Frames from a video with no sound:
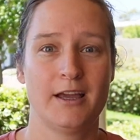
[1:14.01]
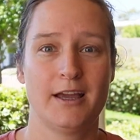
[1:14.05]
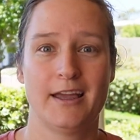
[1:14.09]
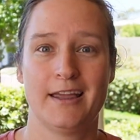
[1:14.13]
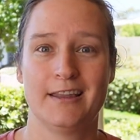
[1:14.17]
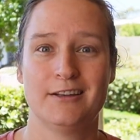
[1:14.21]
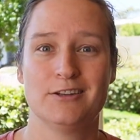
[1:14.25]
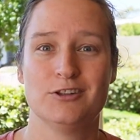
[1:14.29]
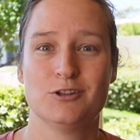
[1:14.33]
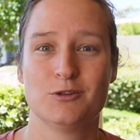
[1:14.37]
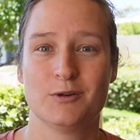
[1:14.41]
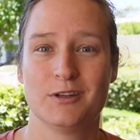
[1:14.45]

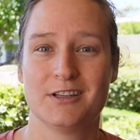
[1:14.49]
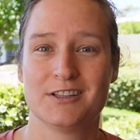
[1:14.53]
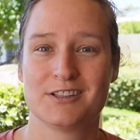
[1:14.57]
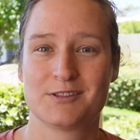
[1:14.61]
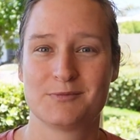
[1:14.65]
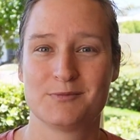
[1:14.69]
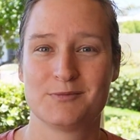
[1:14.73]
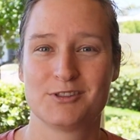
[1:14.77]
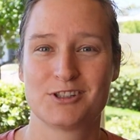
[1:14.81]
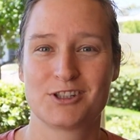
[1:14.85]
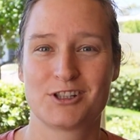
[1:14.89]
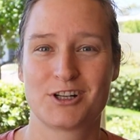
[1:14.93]
and doing
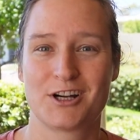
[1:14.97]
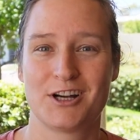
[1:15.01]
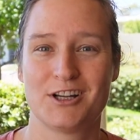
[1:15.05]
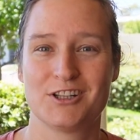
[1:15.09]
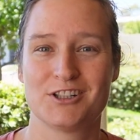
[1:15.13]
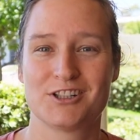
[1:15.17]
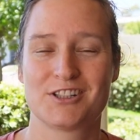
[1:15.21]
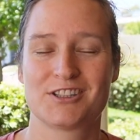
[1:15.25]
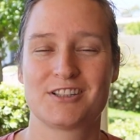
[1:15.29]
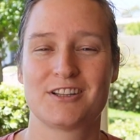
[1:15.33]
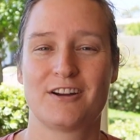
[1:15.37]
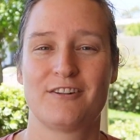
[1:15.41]
some
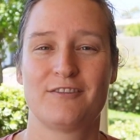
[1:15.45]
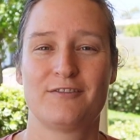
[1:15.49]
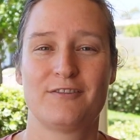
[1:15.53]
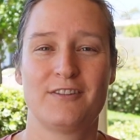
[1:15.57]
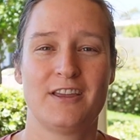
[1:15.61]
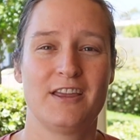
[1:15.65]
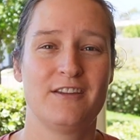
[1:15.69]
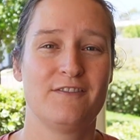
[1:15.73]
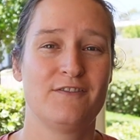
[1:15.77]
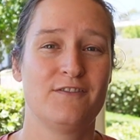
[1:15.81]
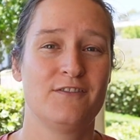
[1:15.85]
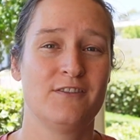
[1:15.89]
strange stuff
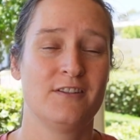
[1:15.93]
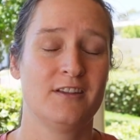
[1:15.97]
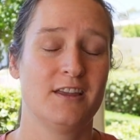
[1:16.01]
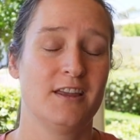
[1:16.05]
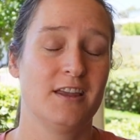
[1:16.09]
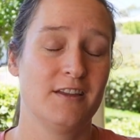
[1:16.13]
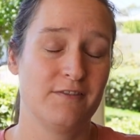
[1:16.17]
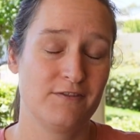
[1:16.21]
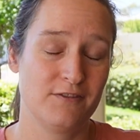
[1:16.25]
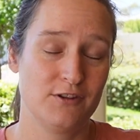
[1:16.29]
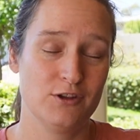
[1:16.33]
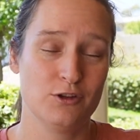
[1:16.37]

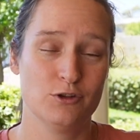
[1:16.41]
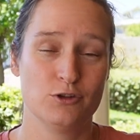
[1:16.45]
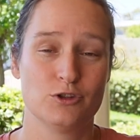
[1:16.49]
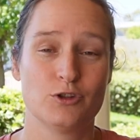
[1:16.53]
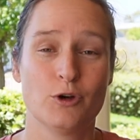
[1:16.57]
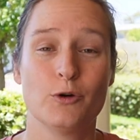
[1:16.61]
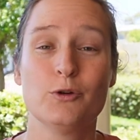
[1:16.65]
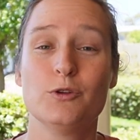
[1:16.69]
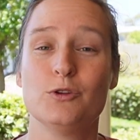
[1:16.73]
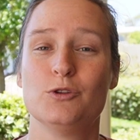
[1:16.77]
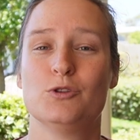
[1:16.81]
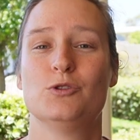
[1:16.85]
if you
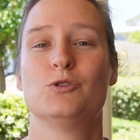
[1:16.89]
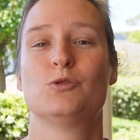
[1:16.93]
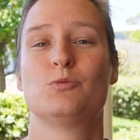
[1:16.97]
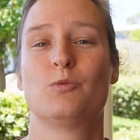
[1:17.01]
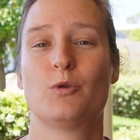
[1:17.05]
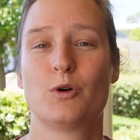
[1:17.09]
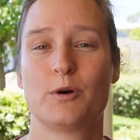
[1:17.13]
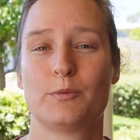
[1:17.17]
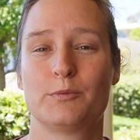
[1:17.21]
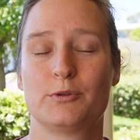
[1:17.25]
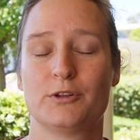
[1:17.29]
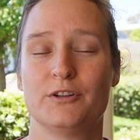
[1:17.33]
don't use
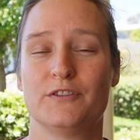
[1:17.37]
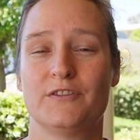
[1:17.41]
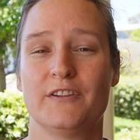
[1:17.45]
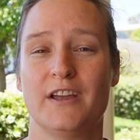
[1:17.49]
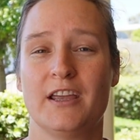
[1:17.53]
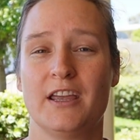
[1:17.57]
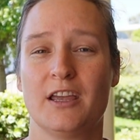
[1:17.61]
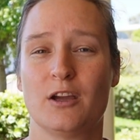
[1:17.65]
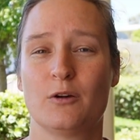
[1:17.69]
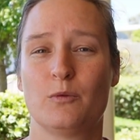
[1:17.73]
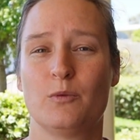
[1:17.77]
waterproof ink,